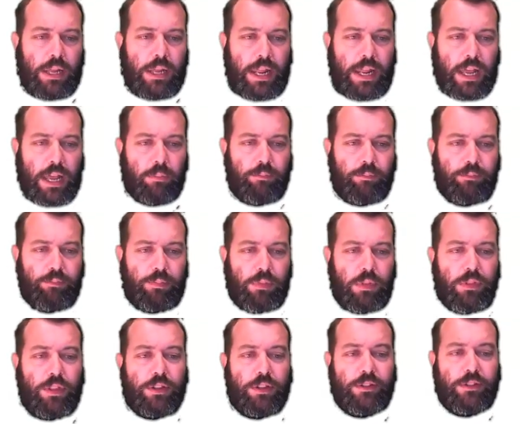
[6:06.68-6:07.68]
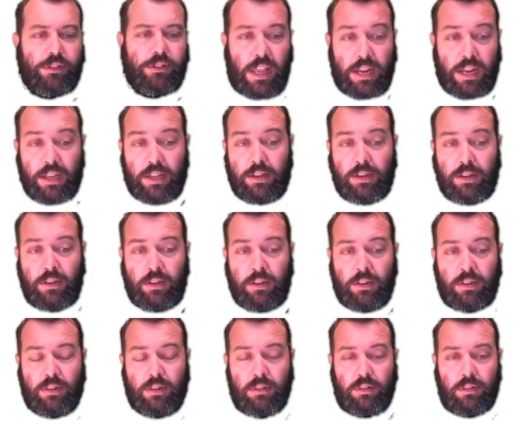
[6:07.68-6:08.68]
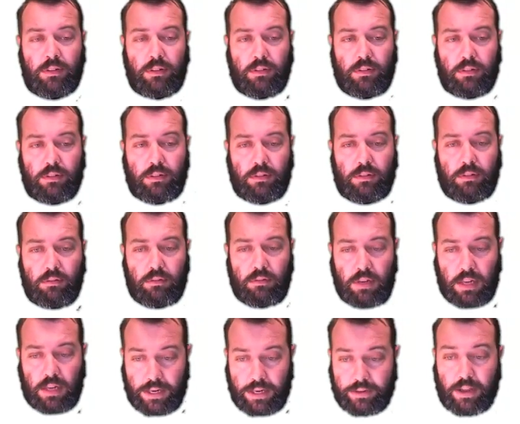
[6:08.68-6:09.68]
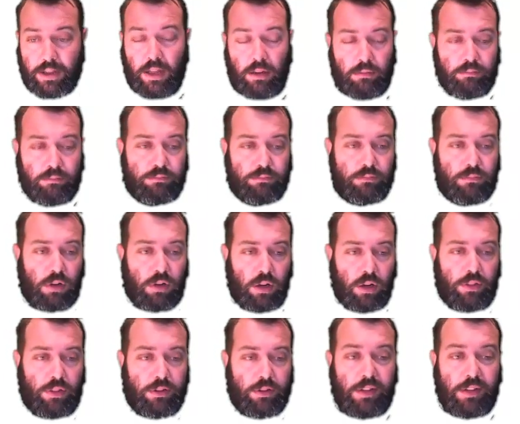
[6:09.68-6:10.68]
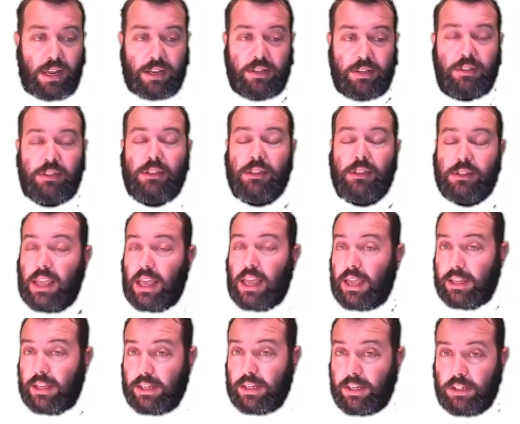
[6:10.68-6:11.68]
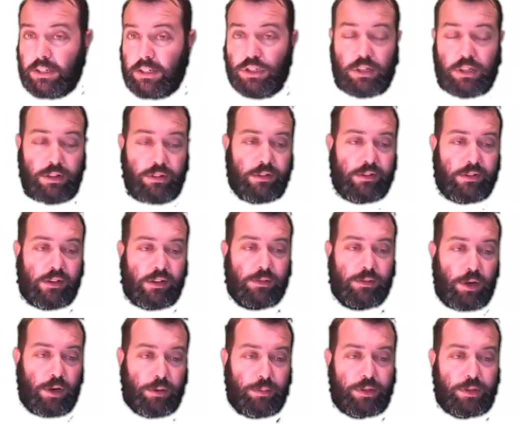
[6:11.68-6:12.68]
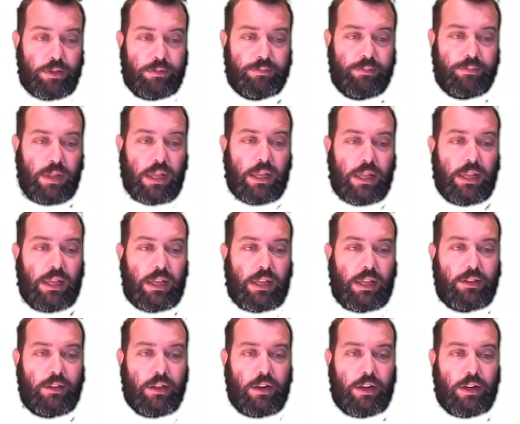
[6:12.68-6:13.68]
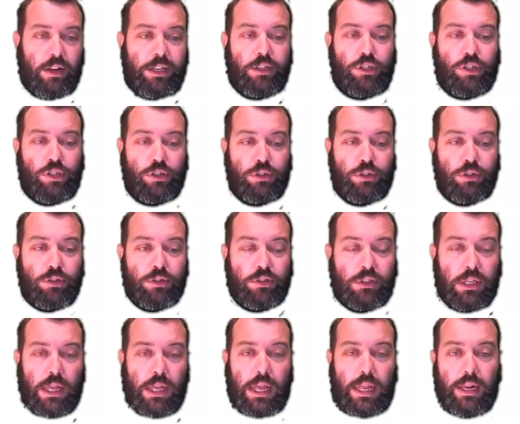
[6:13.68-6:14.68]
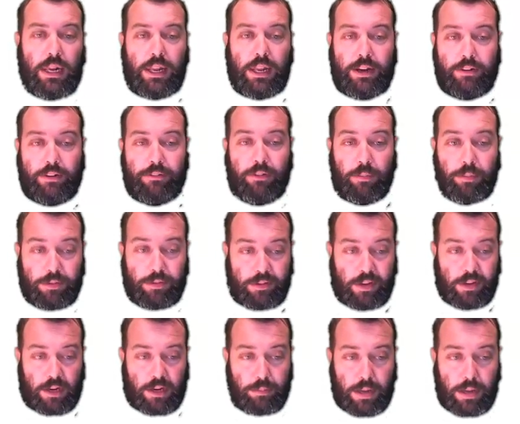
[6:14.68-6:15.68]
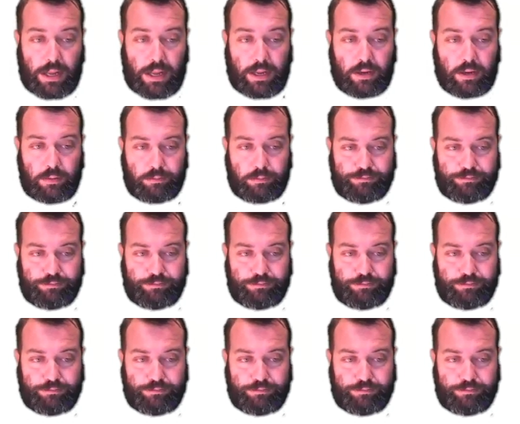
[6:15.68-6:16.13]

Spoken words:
Now, the second letter, right, the second stage in this experiment is I need to choose a letter from the second bag.